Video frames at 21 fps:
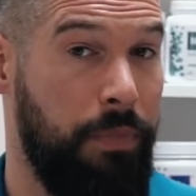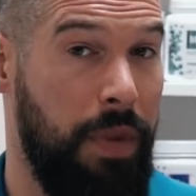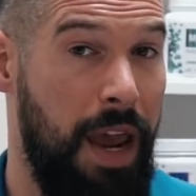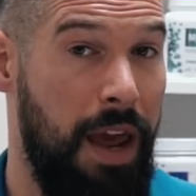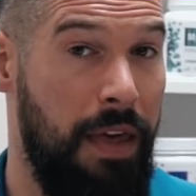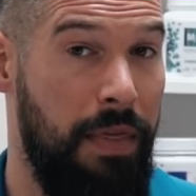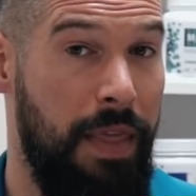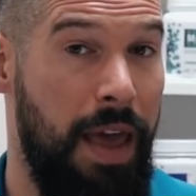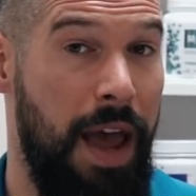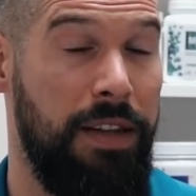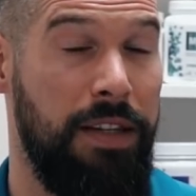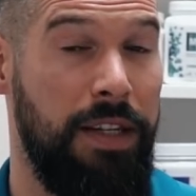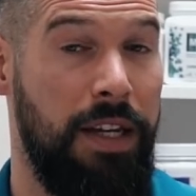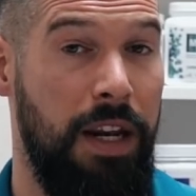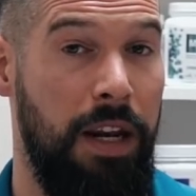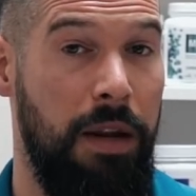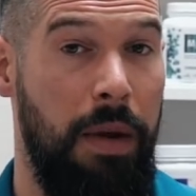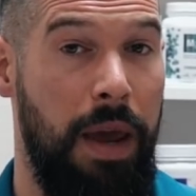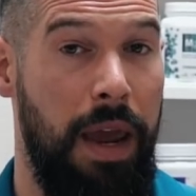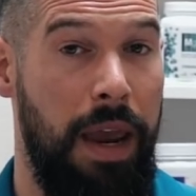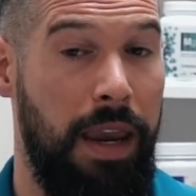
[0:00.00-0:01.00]
and that's
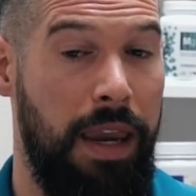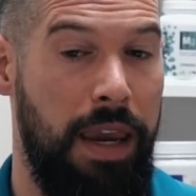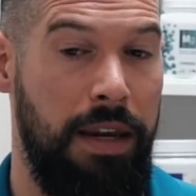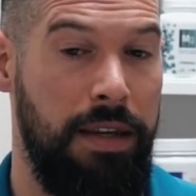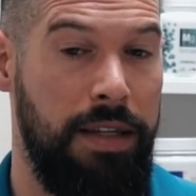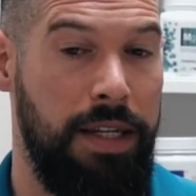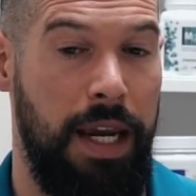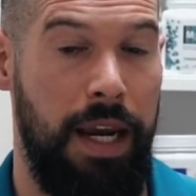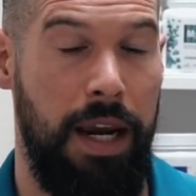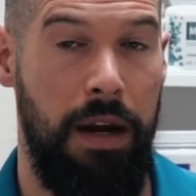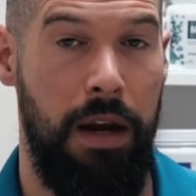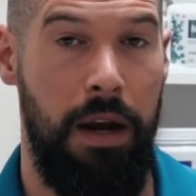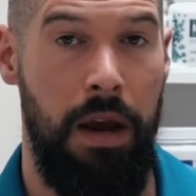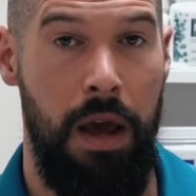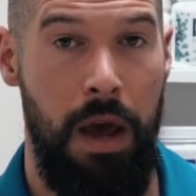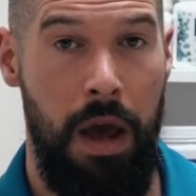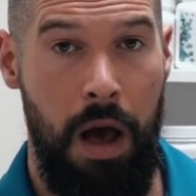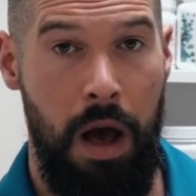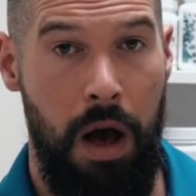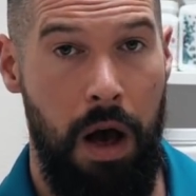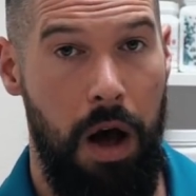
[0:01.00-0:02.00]
going to contain
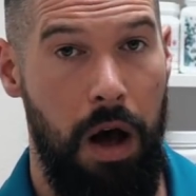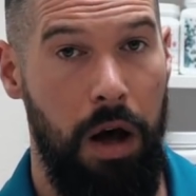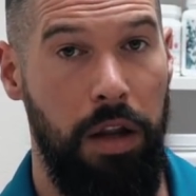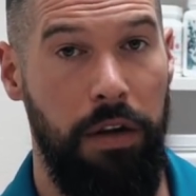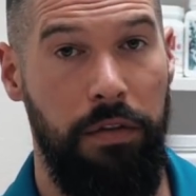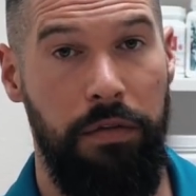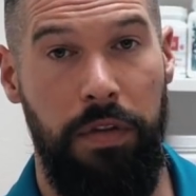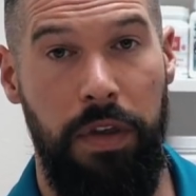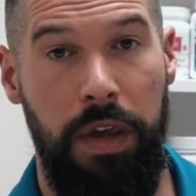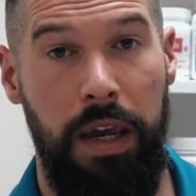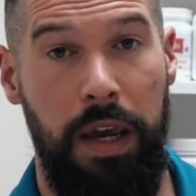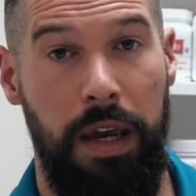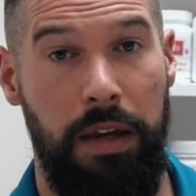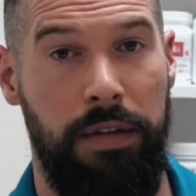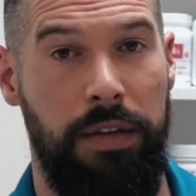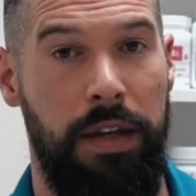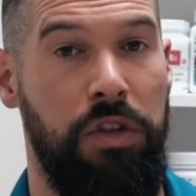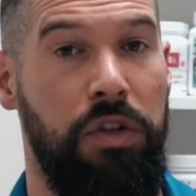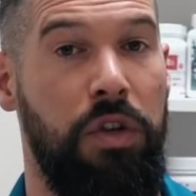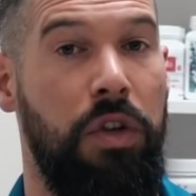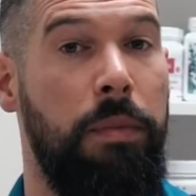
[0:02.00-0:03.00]
all of the
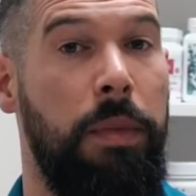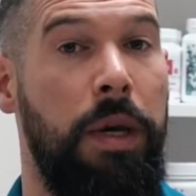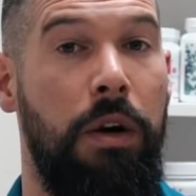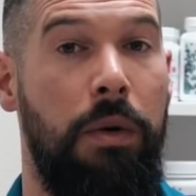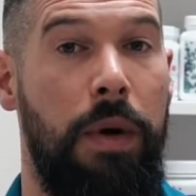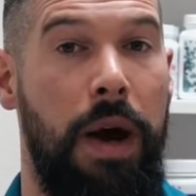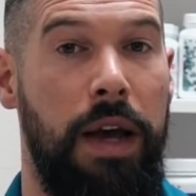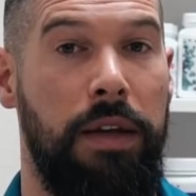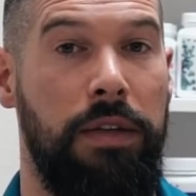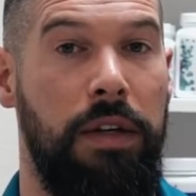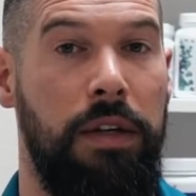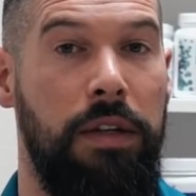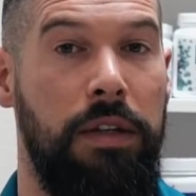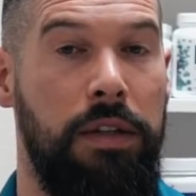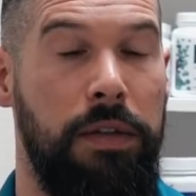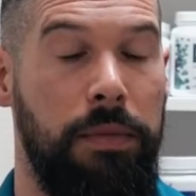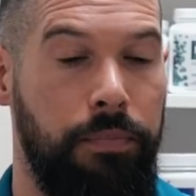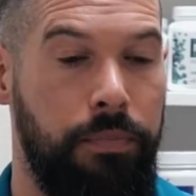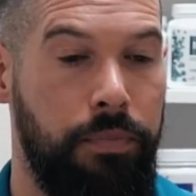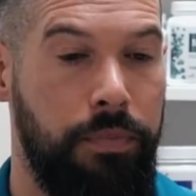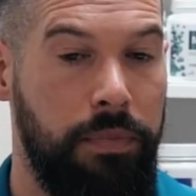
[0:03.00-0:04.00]
essential amino acids